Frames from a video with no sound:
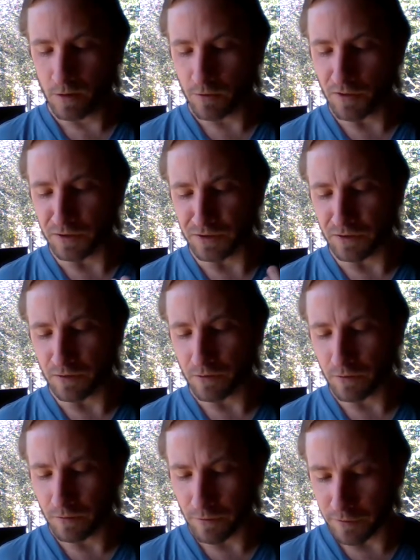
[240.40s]
Then
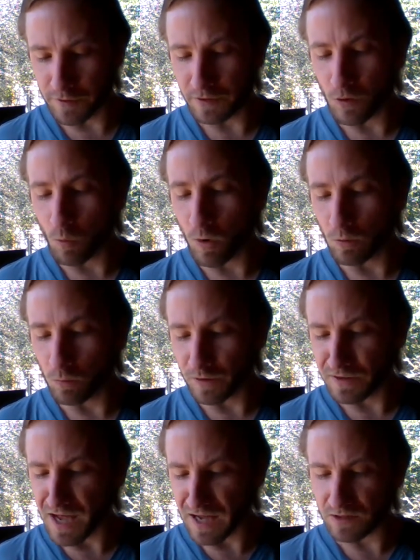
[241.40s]
think what
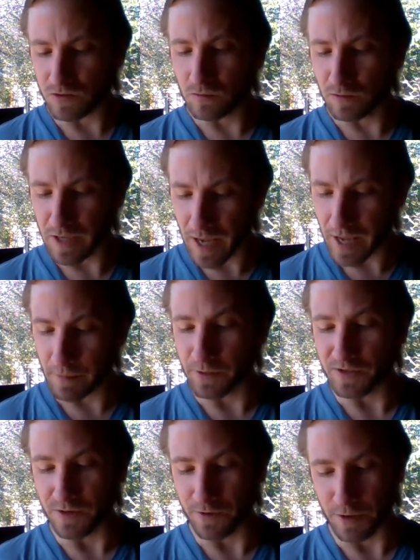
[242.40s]
would naturally
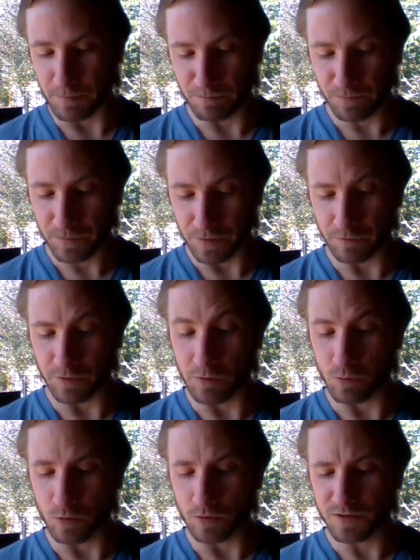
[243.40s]
happen to them if they
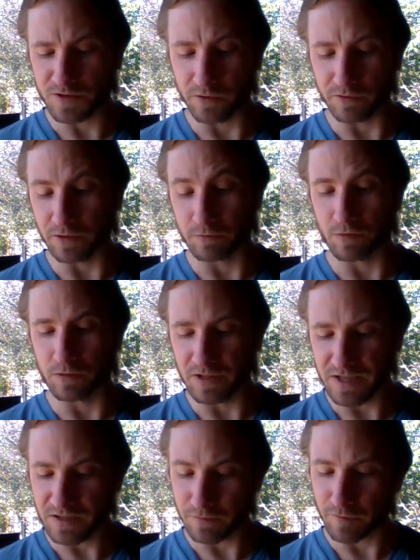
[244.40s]
were suddenly
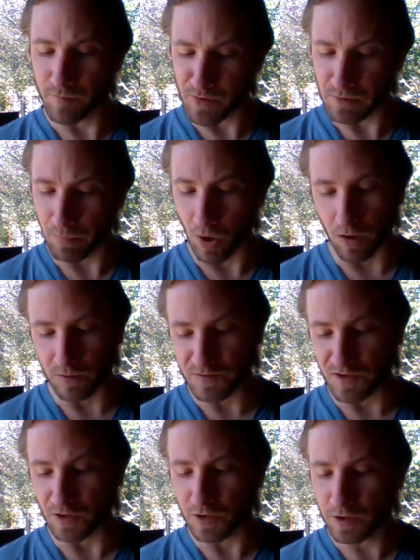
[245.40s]
released from their
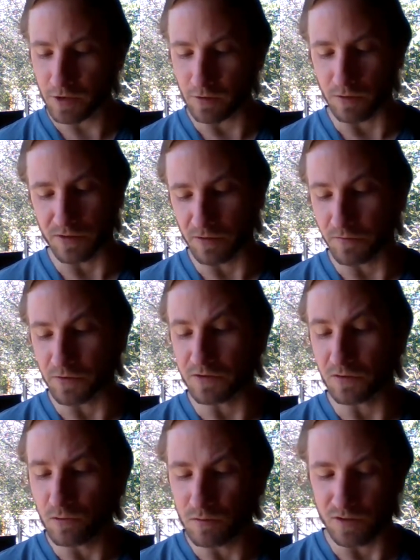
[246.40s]
bonds and cured of their
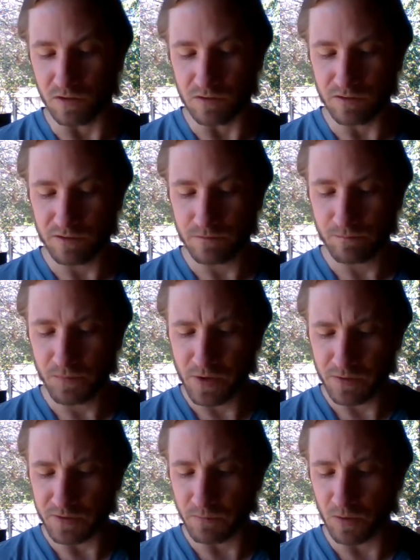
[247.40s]
delusions.
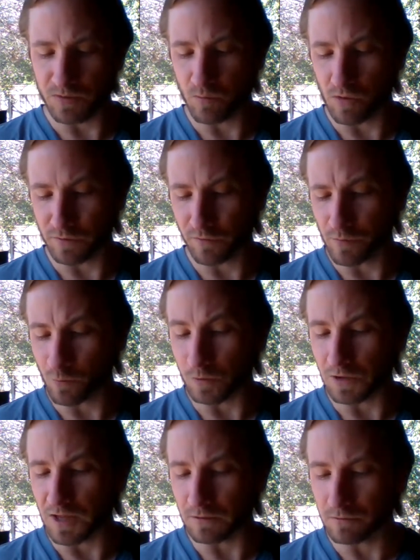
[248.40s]
Suppose one of them were
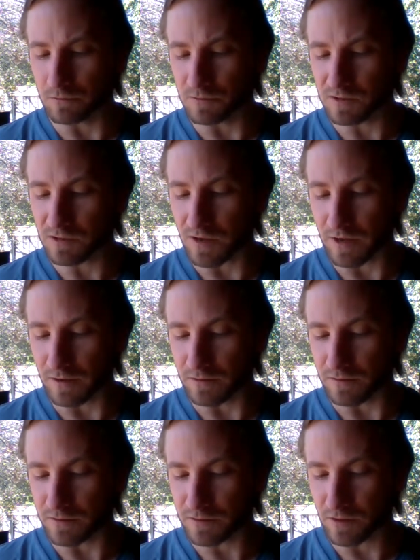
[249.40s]
let loose
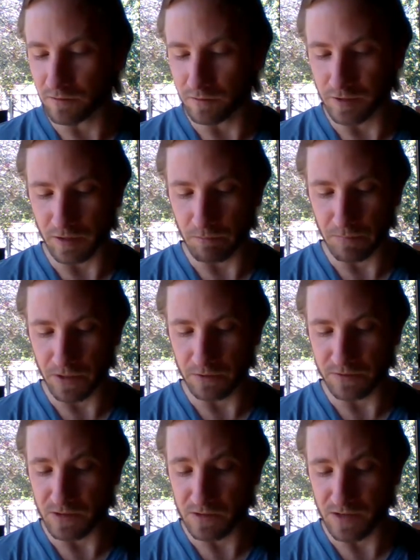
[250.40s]
and suddenly
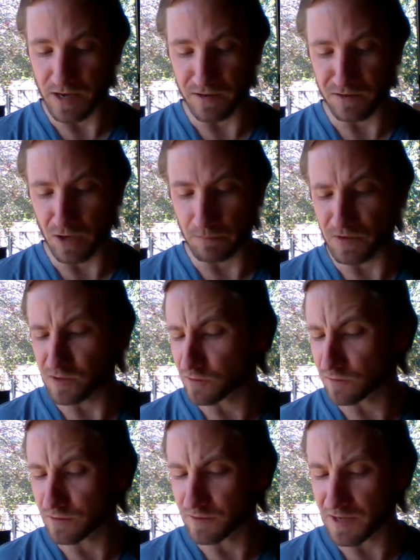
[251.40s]
compelled to stand up and
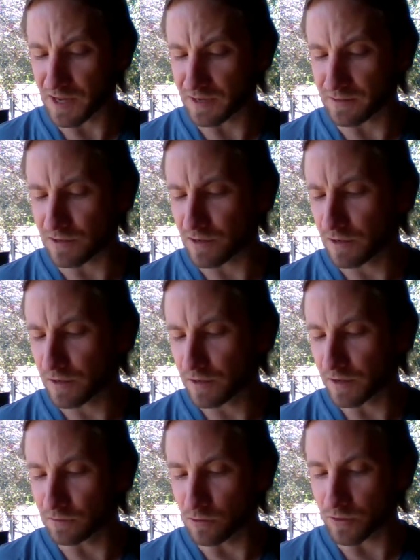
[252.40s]
turn his head
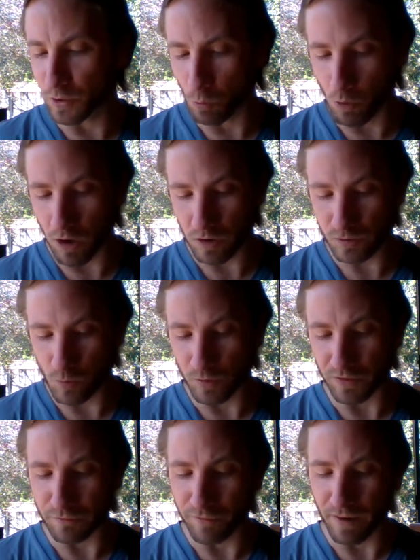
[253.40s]
and look and walk
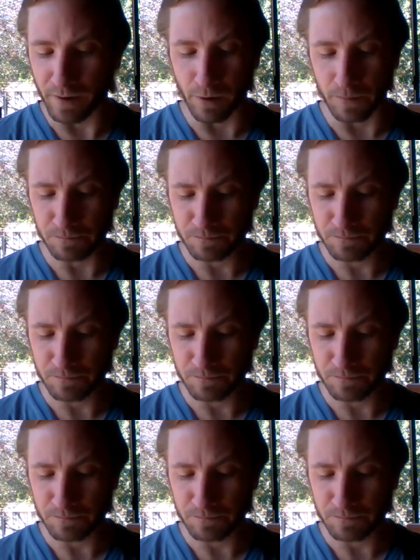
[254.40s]
toward the fire